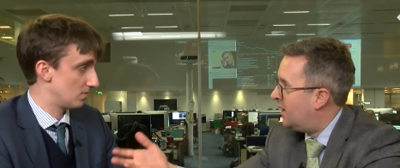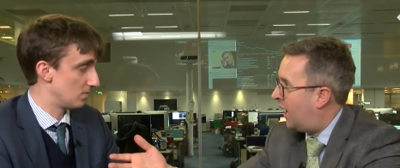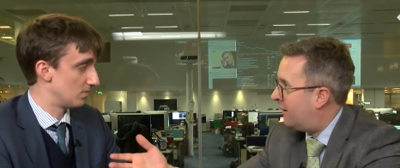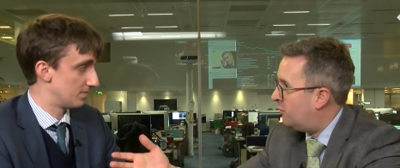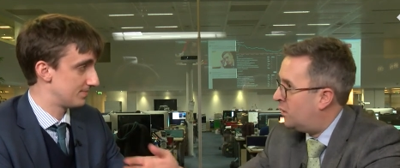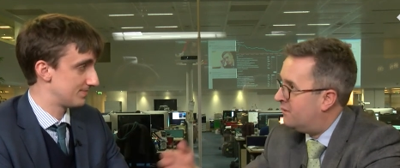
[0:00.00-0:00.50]
Speaker 1: Mm.
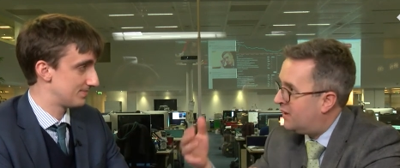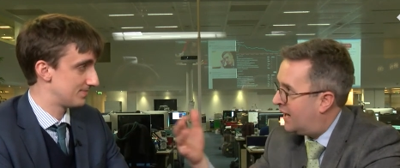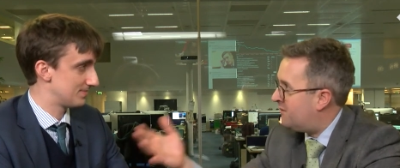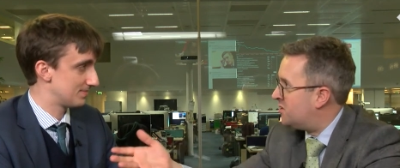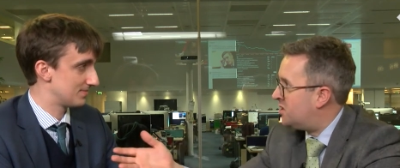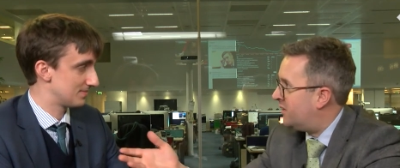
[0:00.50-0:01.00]
I'm a woman. I
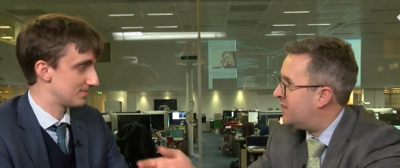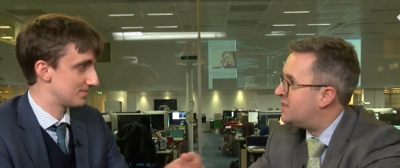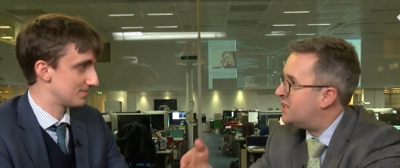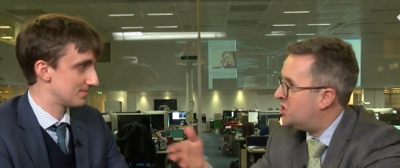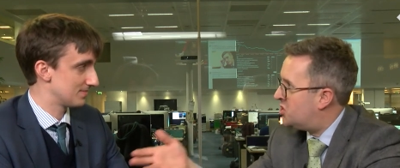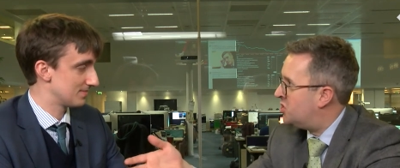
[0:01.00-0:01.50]
would do
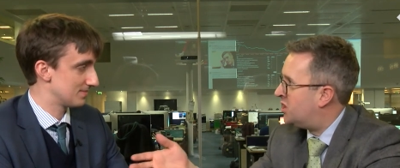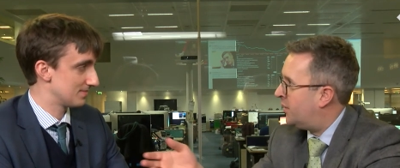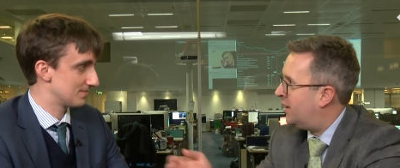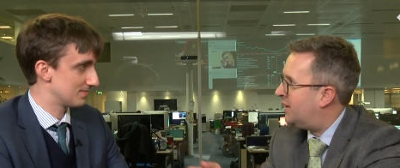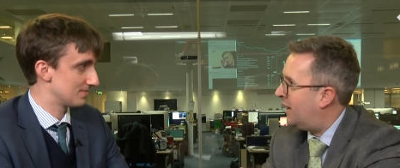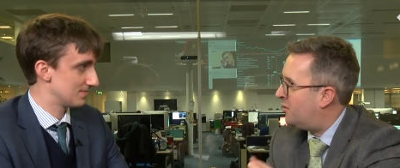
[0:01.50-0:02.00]
these. You should do
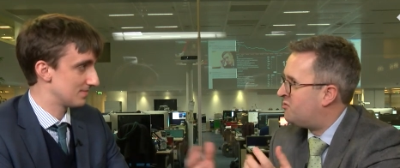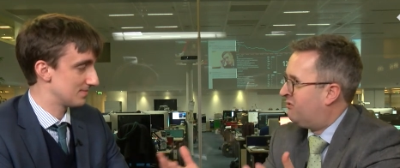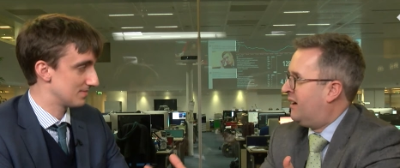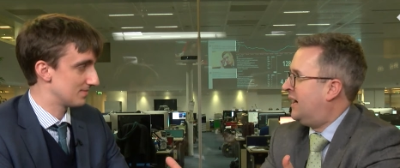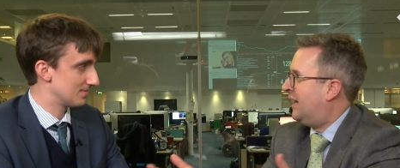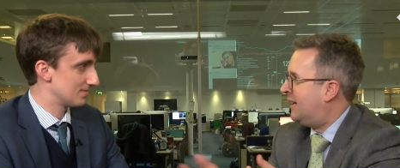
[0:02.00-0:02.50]
it. That was
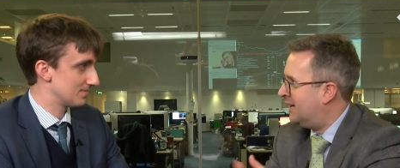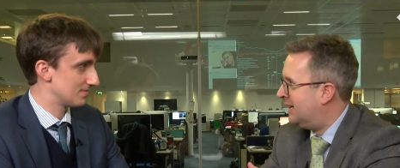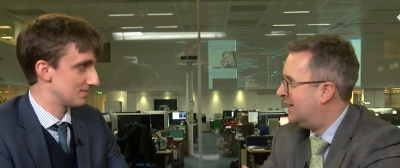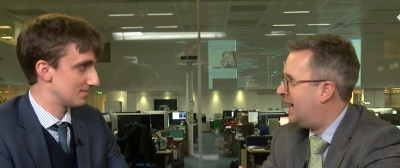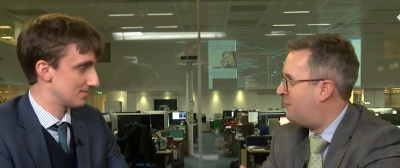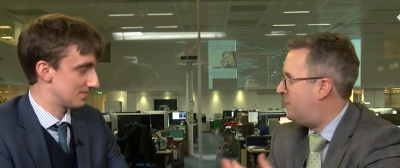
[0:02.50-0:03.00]
really
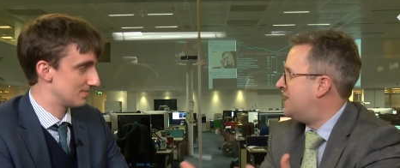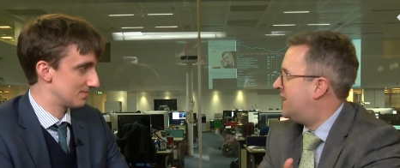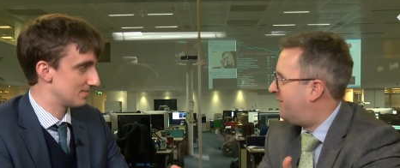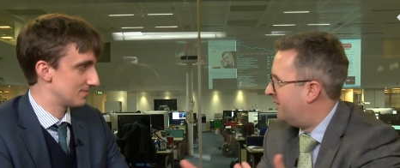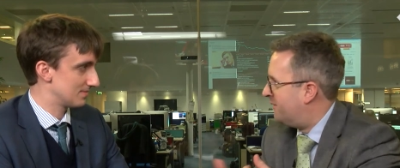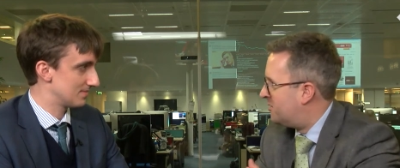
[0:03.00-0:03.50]
a bit
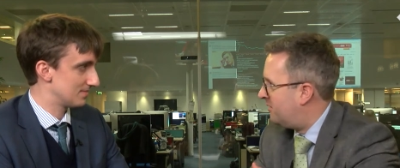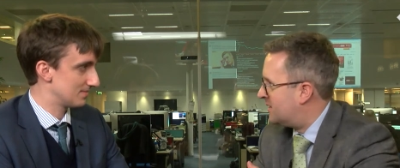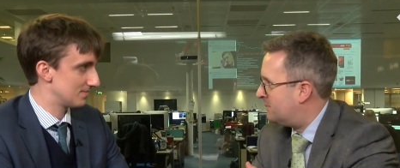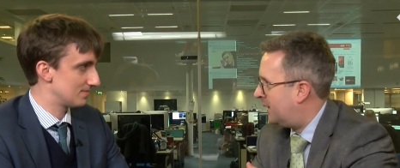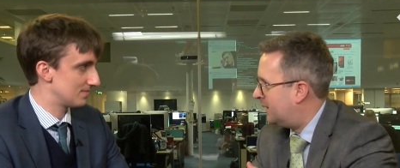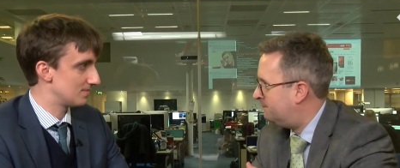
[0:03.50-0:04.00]
different from Theresa
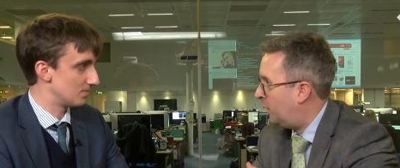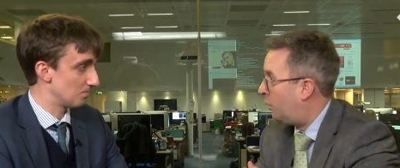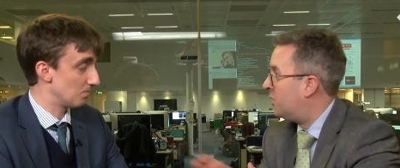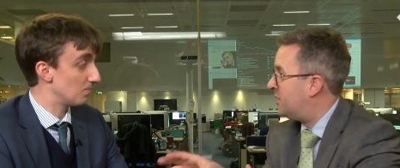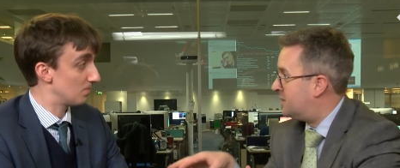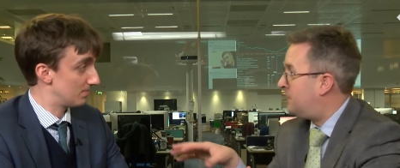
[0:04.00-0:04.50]
May. Not
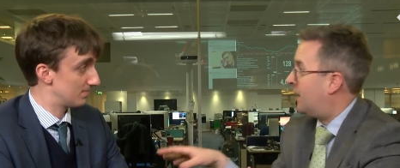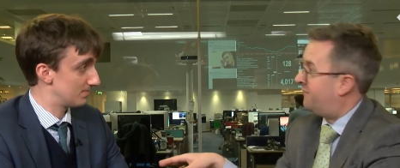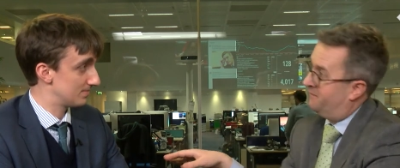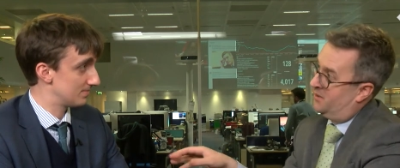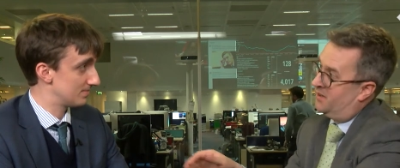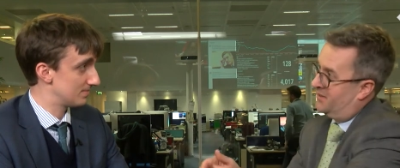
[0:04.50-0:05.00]
what you expect
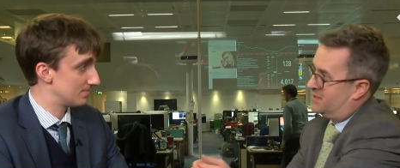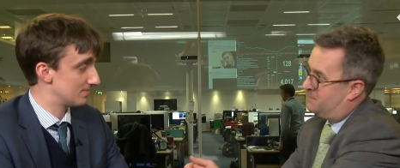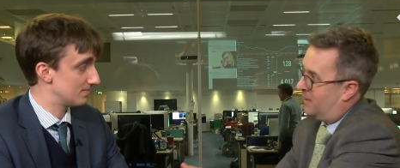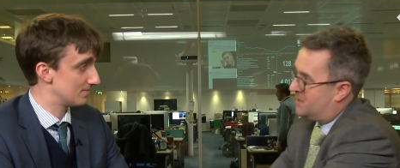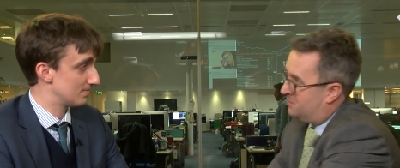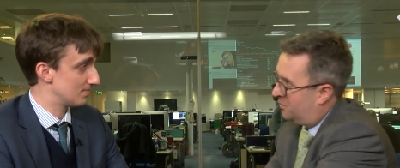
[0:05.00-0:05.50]
from her at the
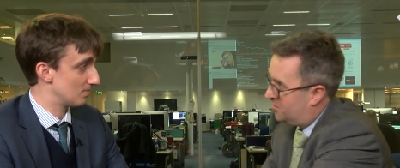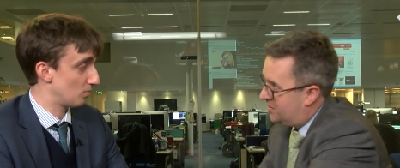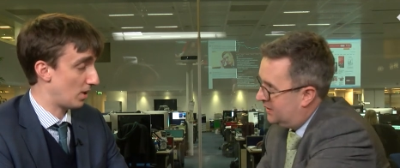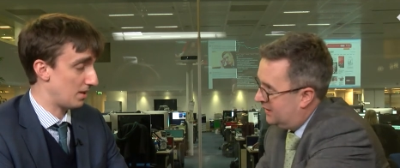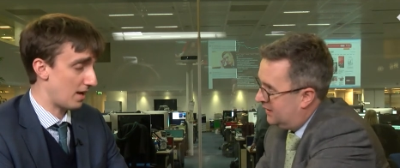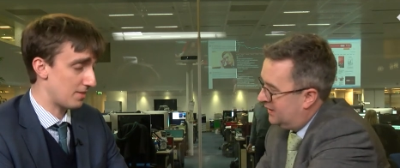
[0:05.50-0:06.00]
dispatch box.
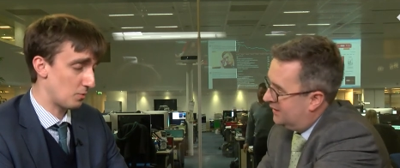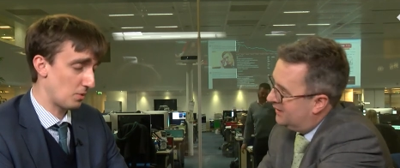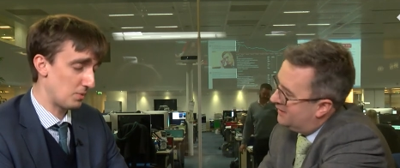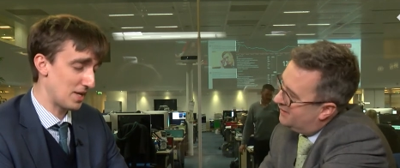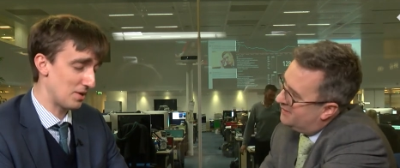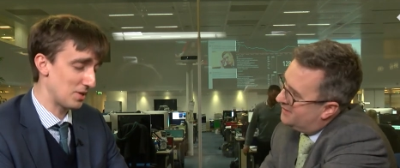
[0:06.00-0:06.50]
Well,
Speaker 2: I think where
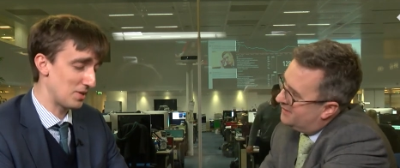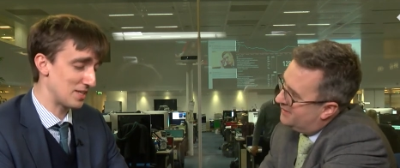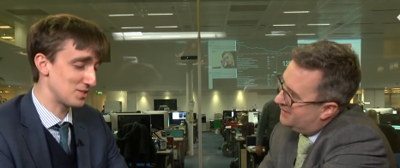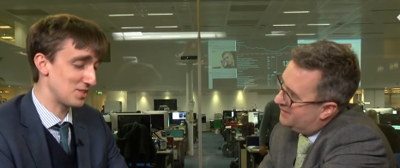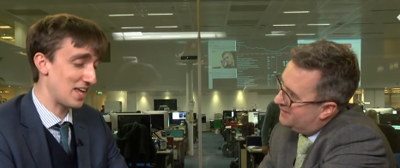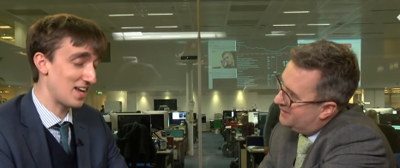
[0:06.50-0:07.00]
we now know the,
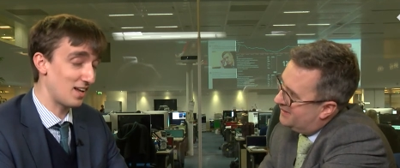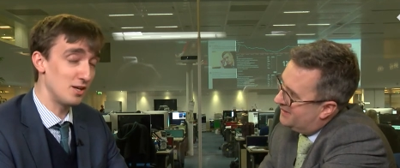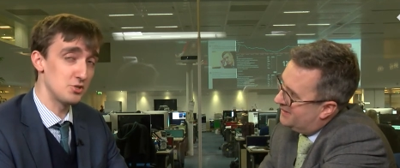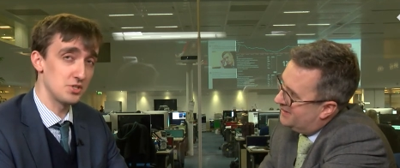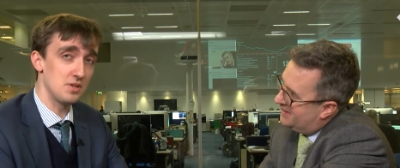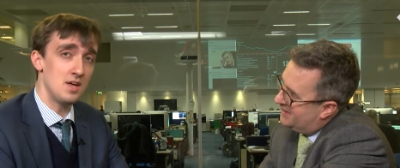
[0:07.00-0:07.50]
the
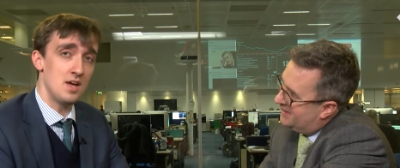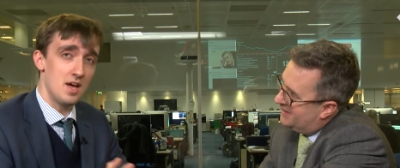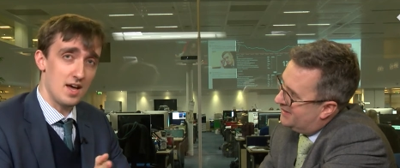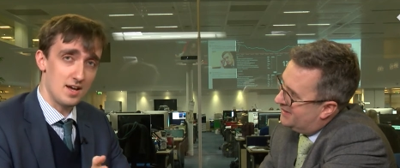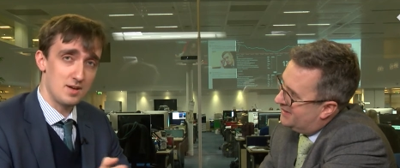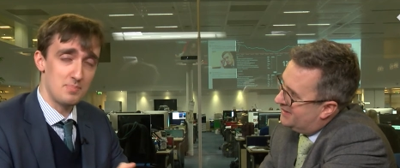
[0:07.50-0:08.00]
inclusion,
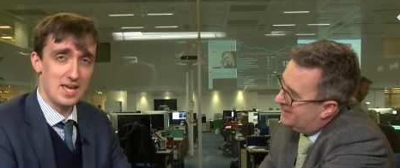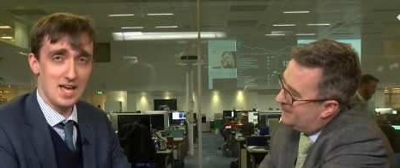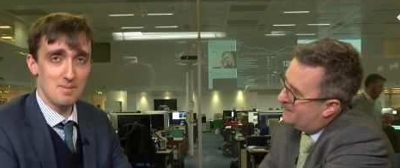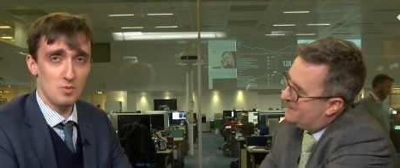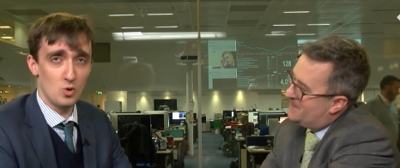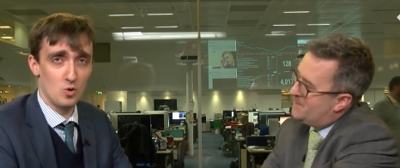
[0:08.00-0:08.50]
uh,
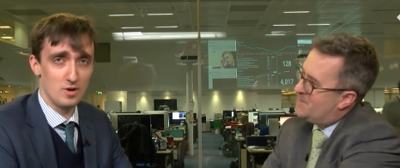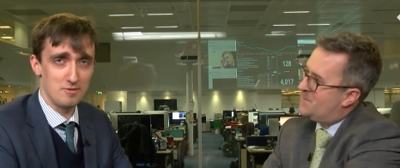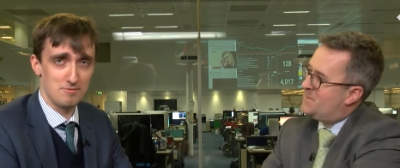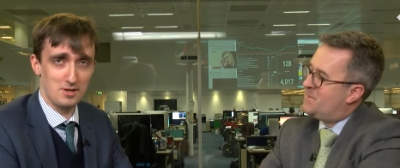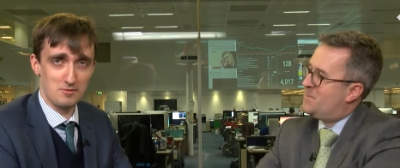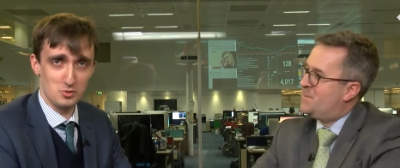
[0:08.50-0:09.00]
PM, or
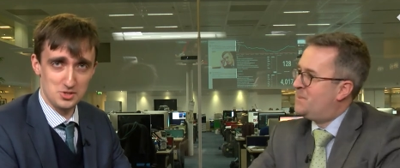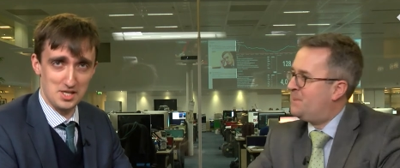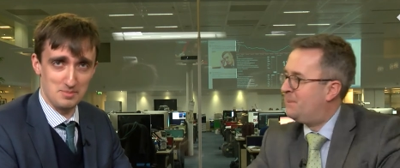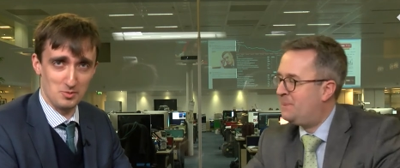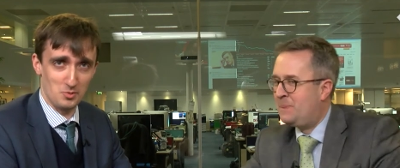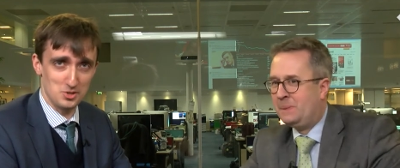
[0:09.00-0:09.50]
if any of your
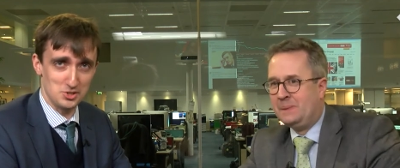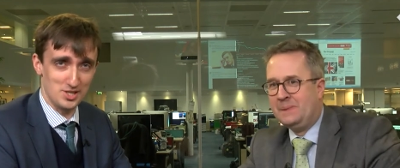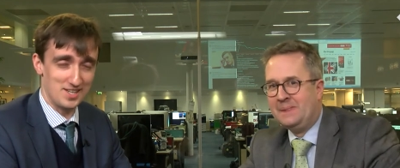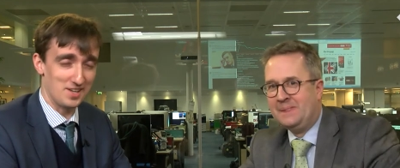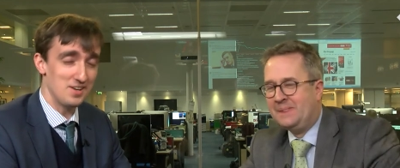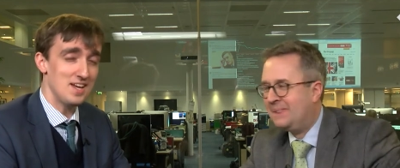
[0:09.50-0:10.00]
team are watching,
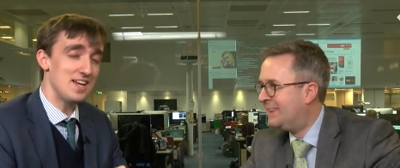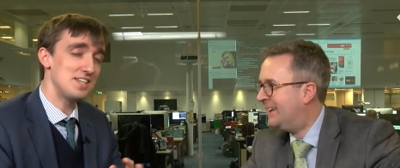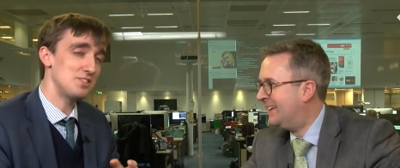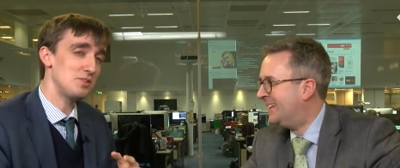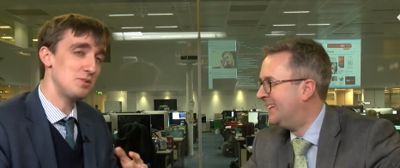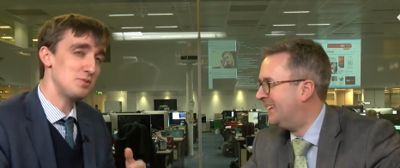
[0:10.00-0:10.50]
you know,
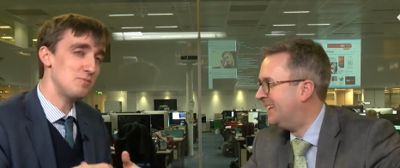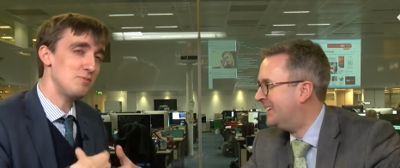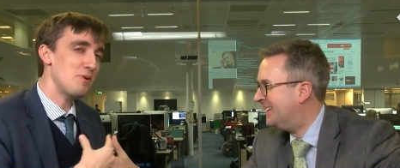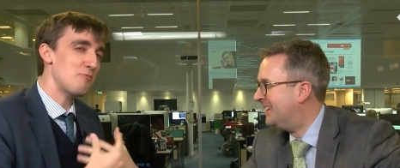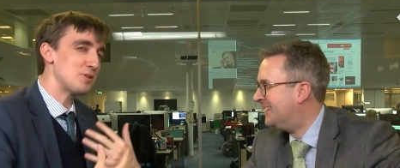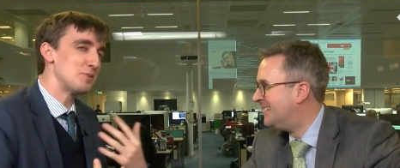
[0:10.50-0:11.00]
is
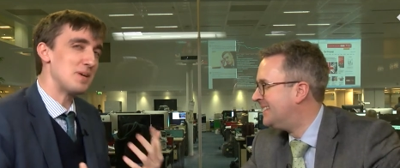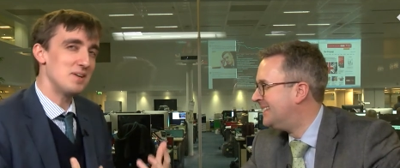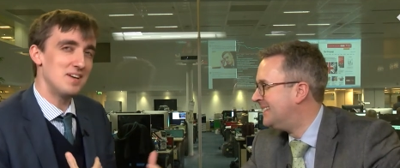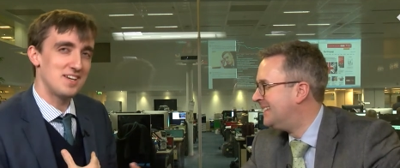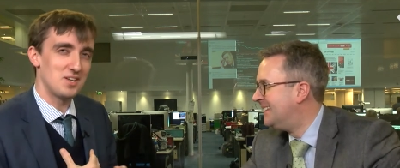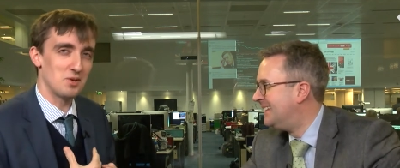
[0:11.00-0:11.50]
feel free to be,
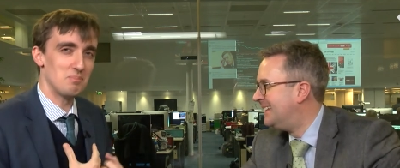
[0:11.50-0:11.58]
you know,